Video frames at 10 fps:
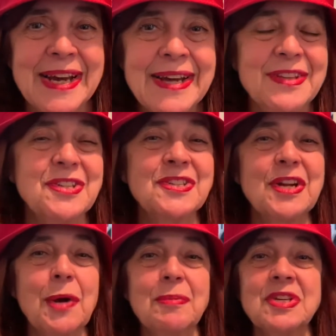This is
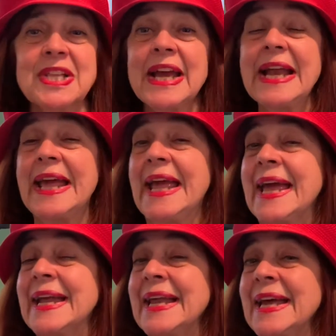the numbers lady.
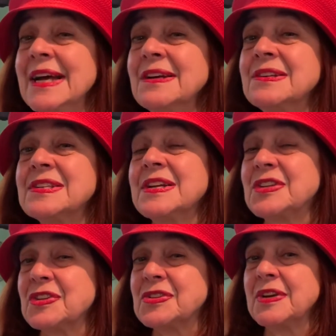It is
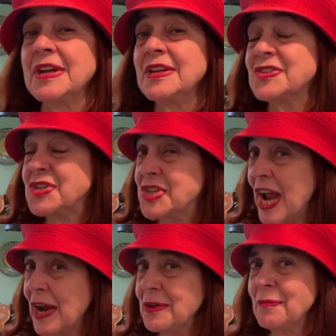just it is
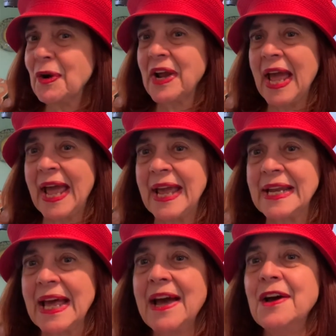January 8.